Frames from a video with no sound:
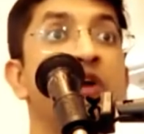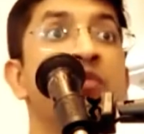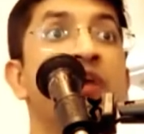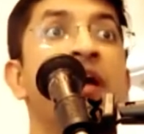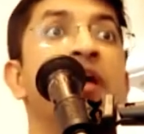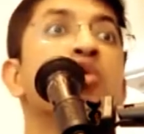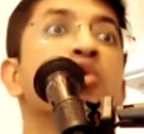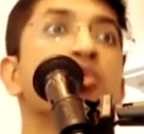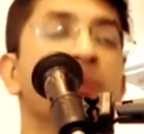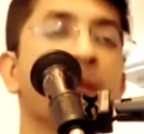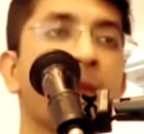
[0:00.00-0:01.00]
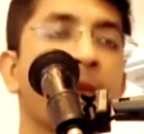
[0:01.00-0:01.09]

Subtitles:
To find a guru.